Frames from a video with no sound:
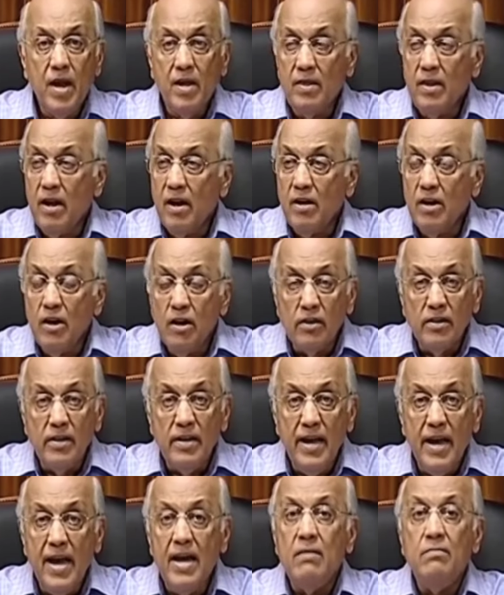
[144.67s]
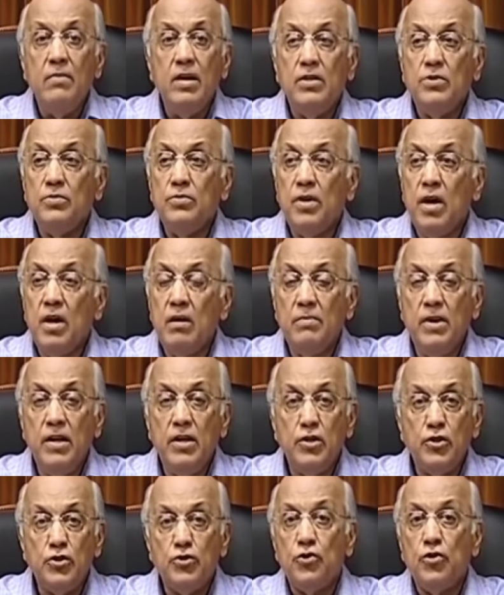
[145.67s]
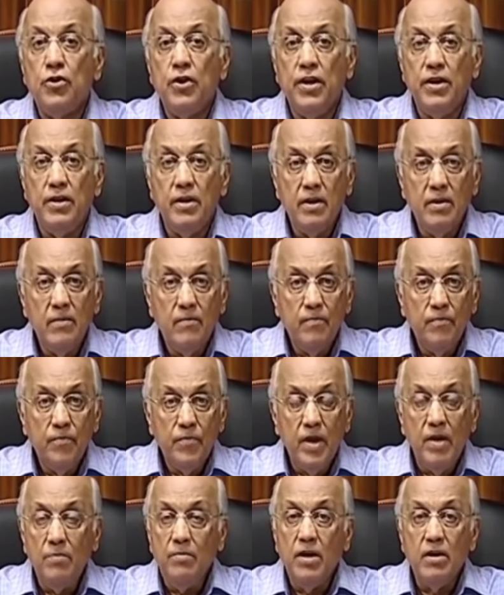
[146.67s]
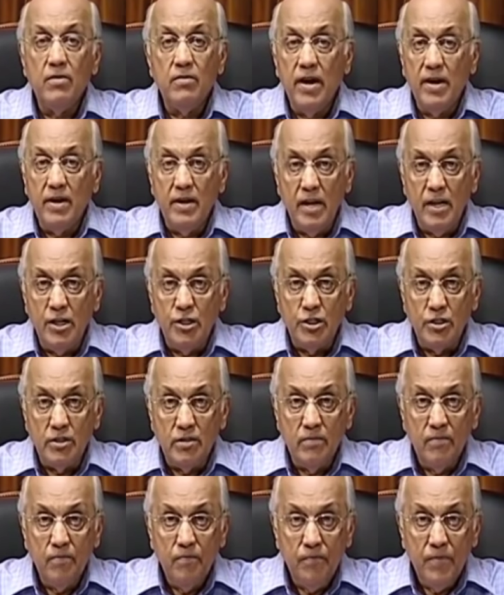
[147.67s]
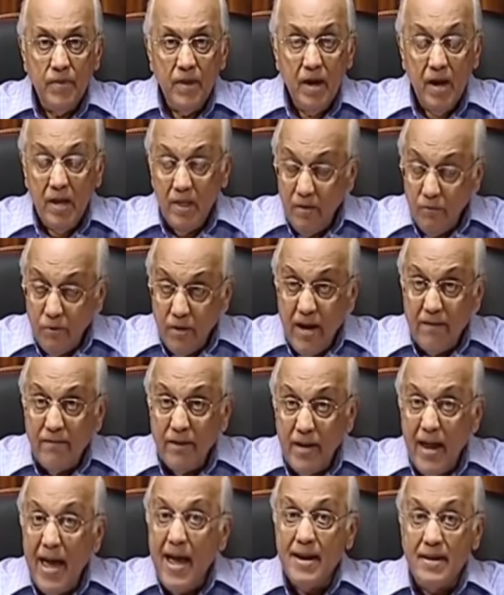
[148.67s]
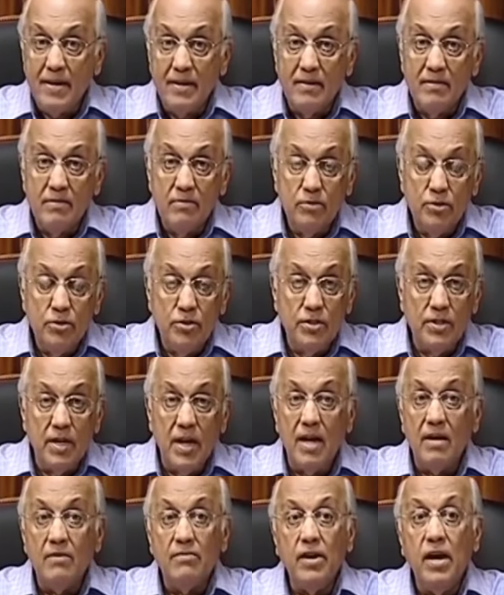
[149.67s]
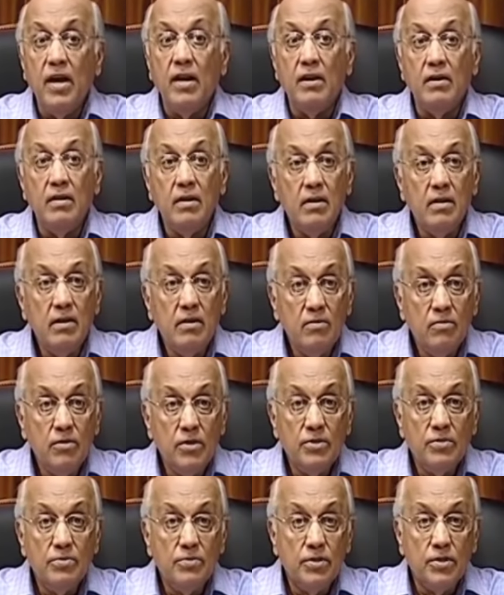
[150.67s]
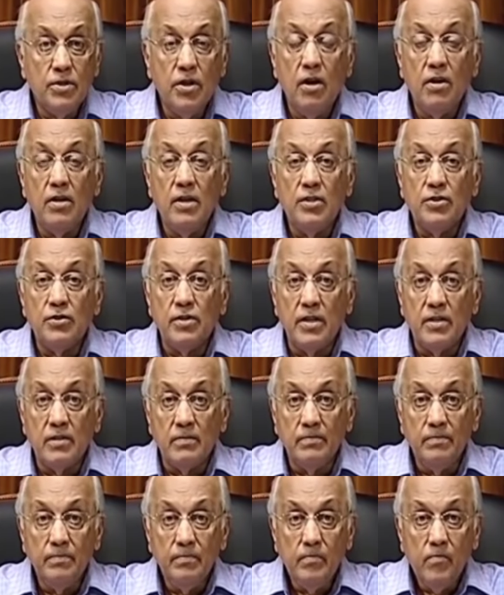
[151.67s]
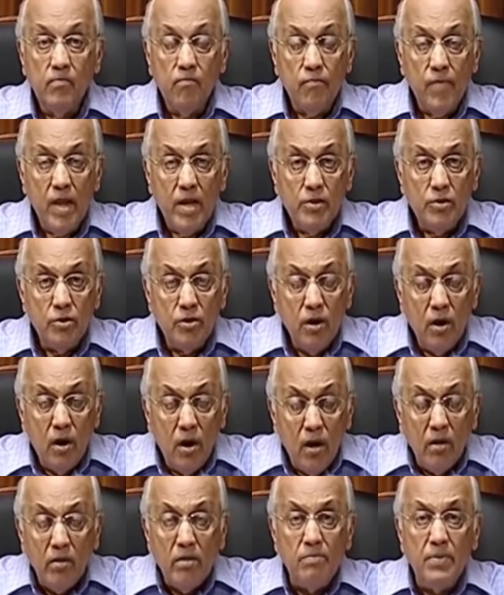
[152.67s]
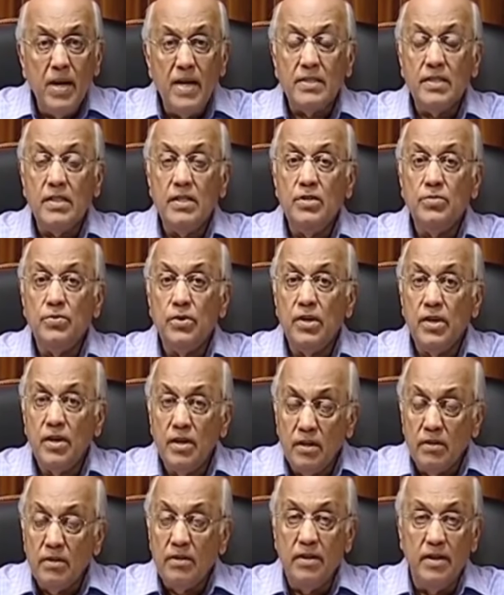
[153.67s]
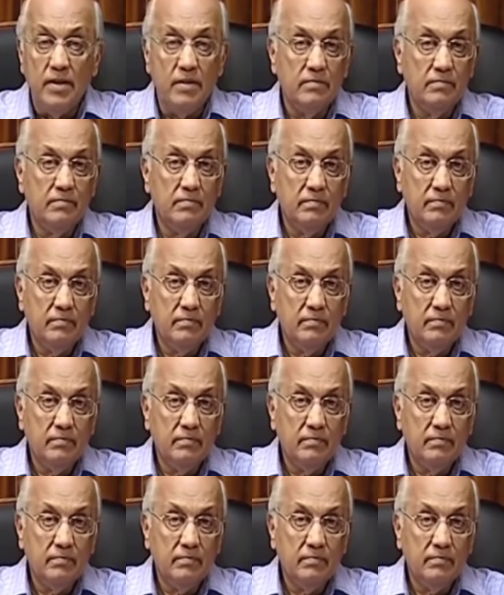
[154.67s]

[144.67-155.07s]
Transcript: And their earthly enemies would all be destroyed. They'd be a great nation. And they would have a land, which is the land of Canaan, which was called Israel. So all the blessings were earthly.